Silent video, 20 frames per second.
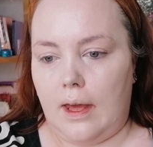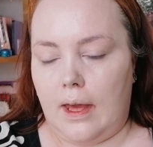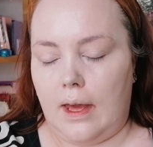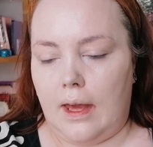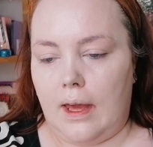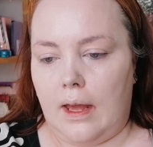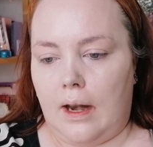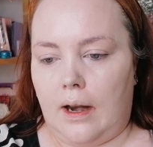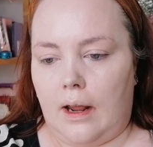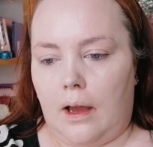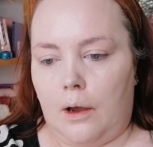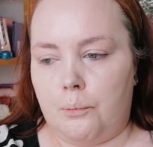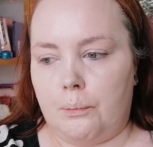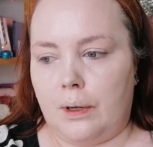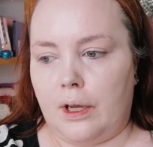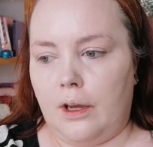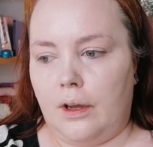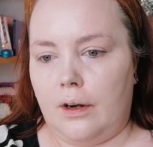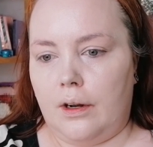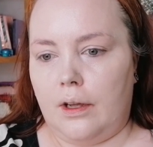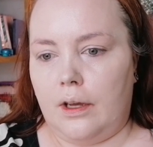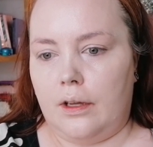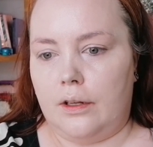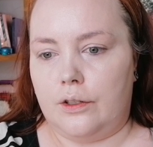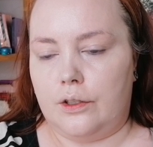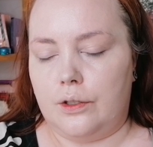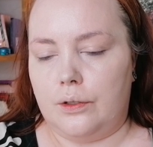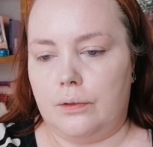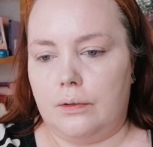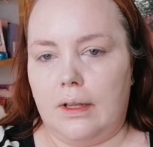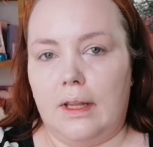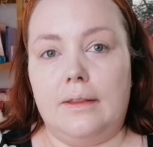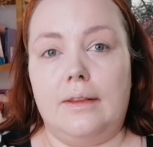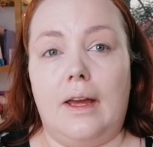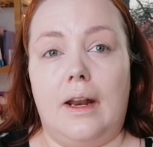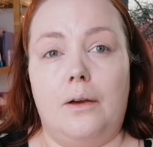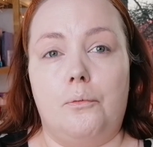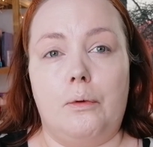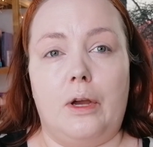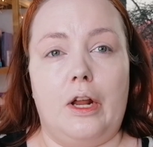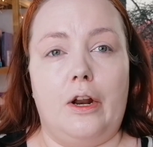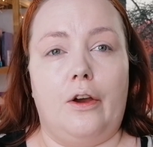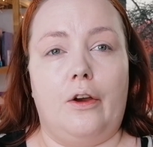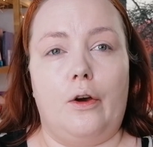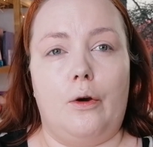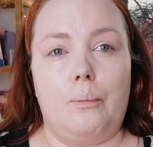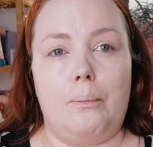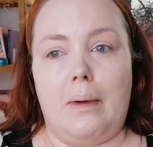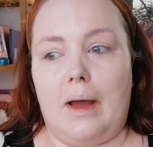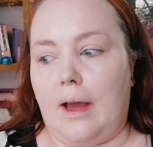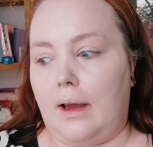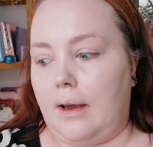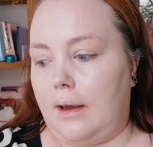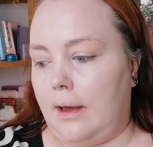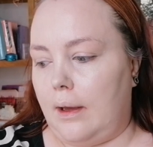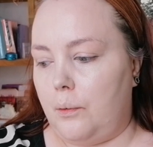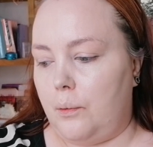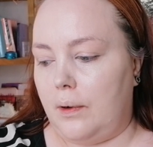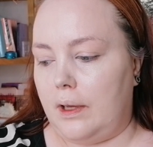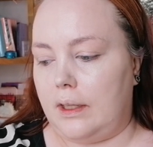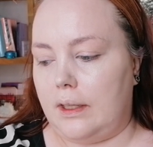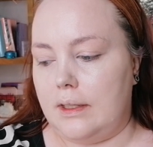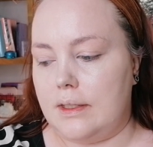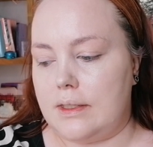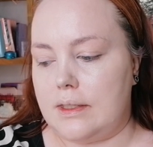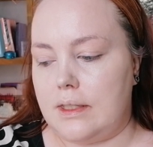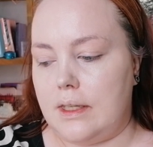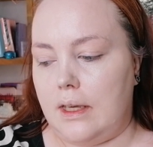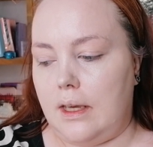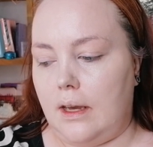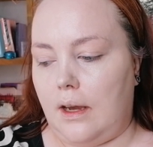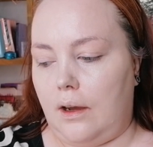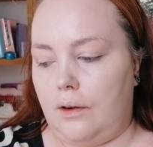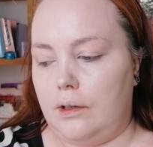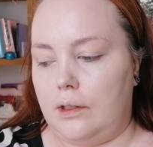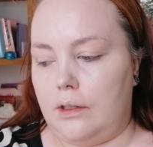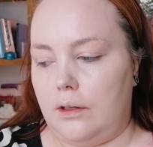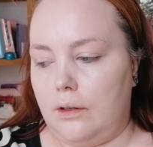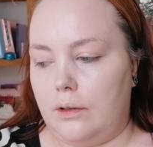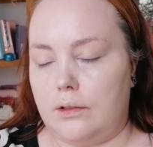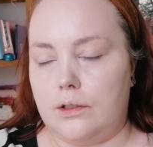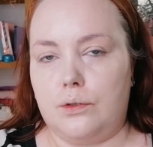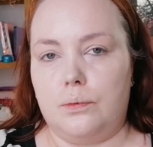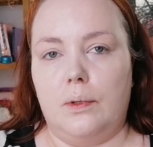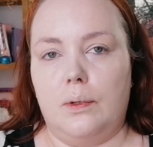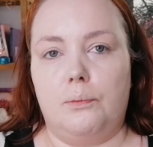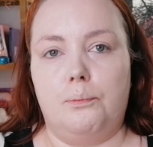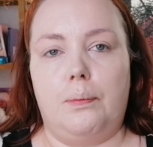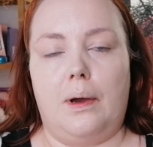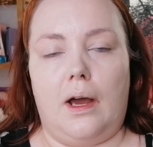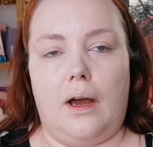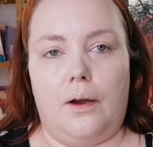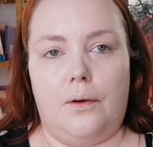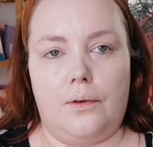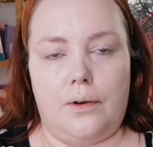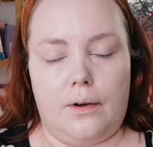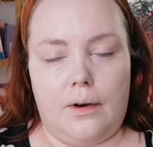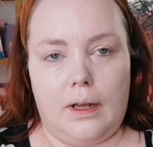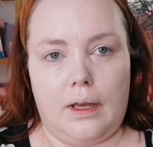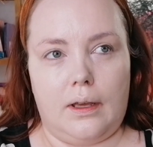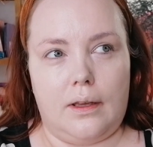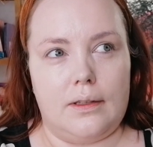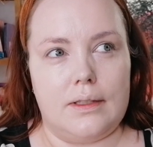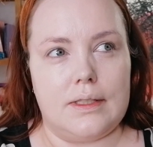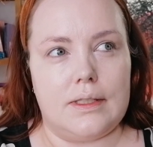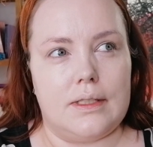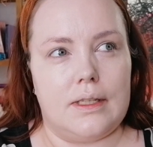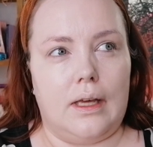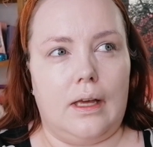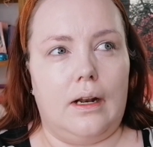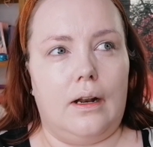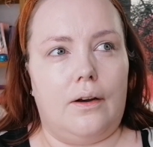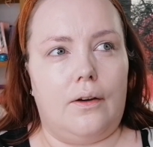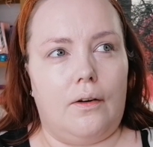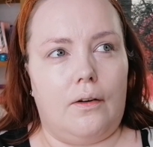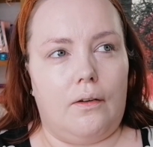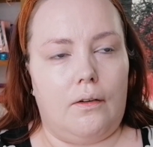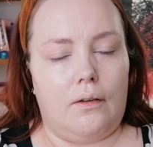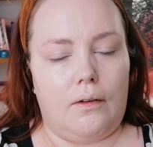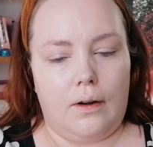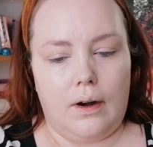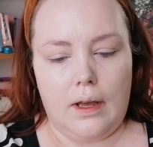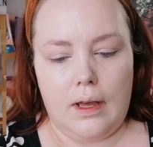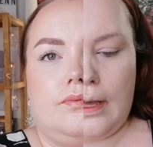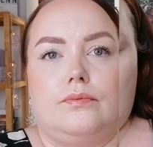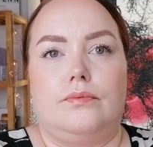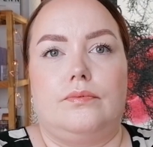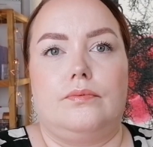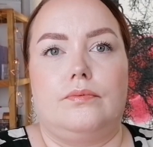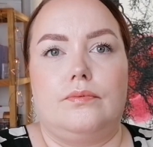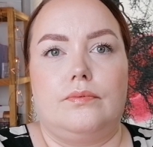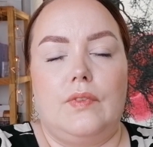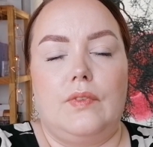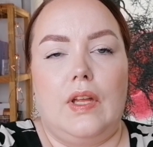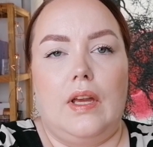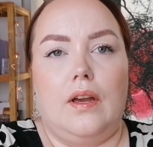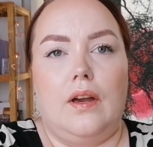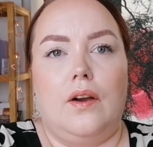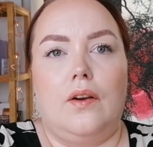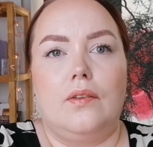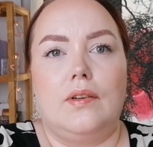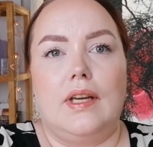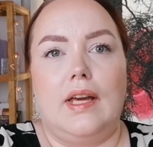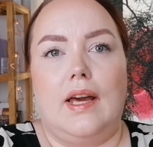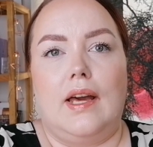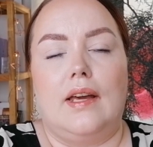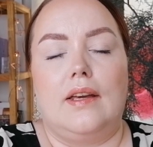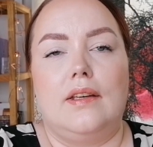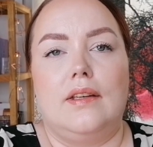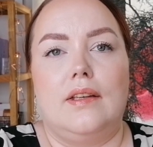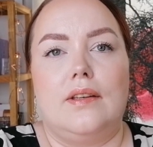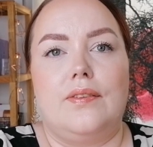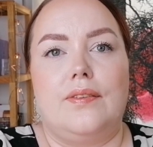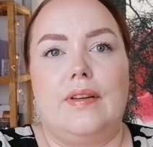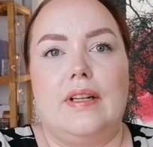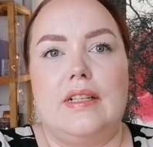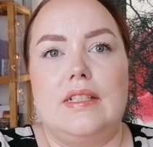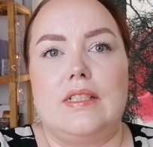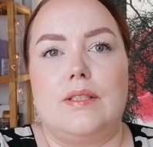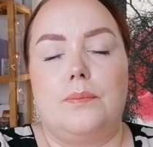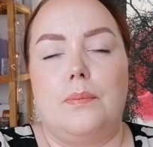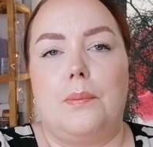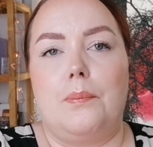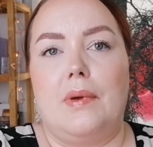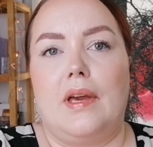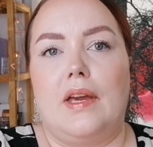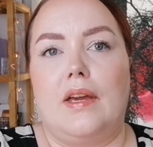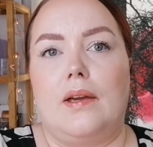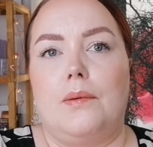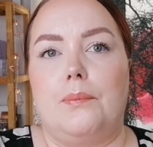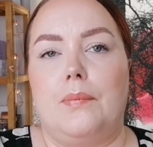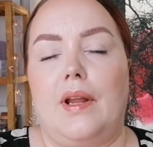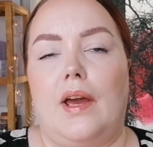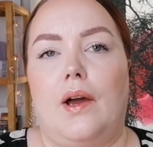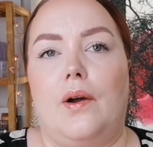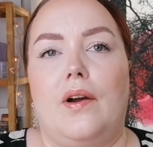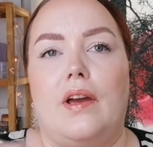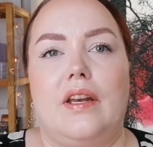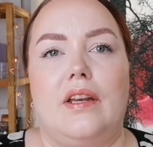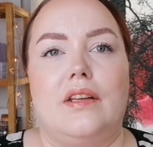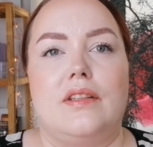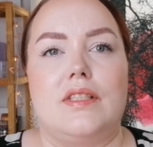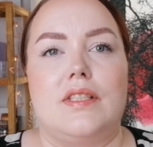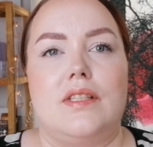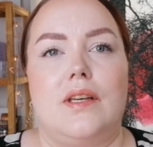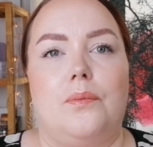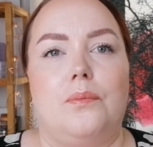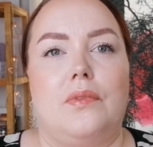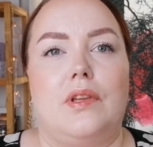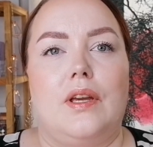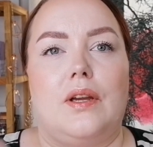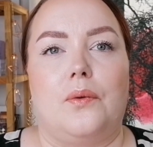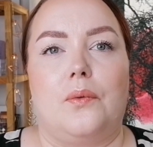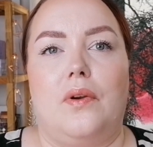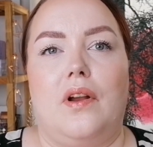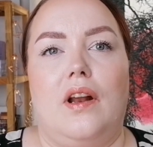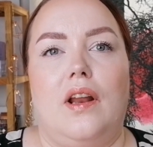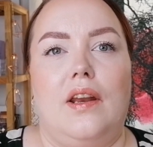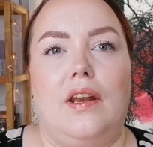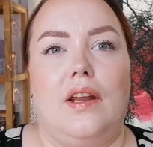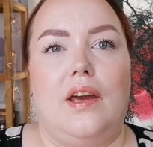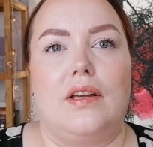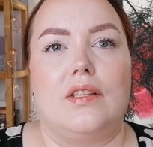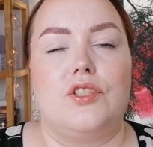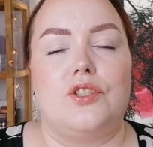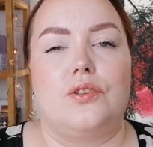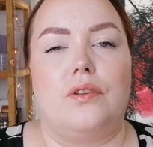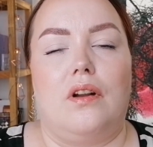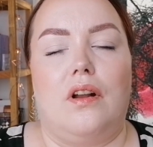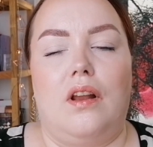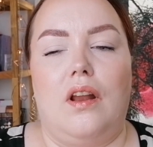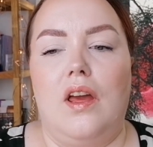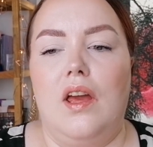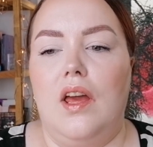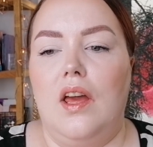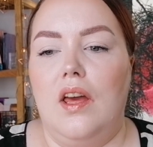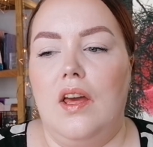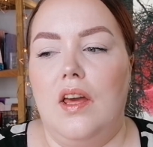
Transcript: and then I'm gonna go back and we can see how it looks with powder and concealer on. Okay, I finished my makeup now. I did something really natural.